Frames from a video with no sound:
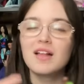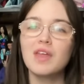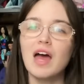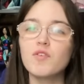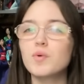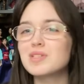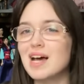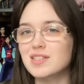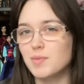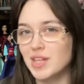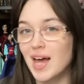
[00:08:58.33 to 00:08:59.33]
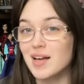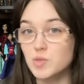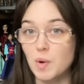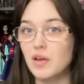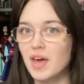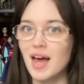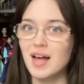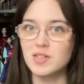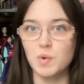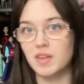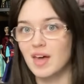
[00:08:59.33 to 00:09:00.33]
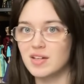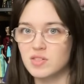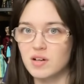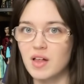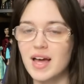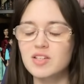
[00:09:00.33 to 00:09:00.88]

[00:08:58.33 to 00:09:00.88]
everyone was asking about the heads. Where are the heads? What do the heads look like?